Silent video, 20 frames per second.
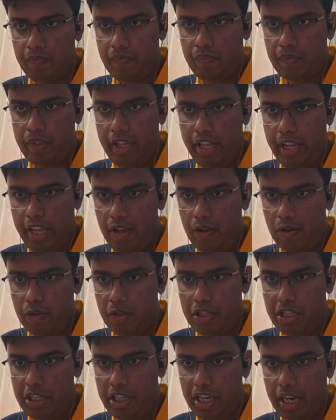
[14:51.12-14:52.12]
He
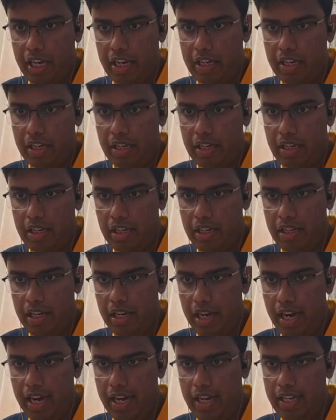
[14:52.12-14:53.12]
goes check,
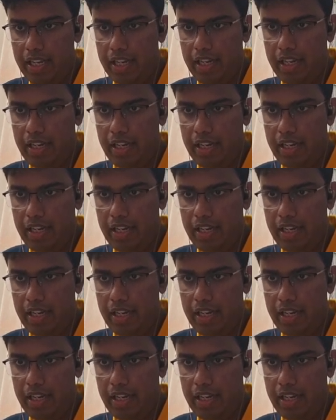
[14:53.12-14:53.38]
I take.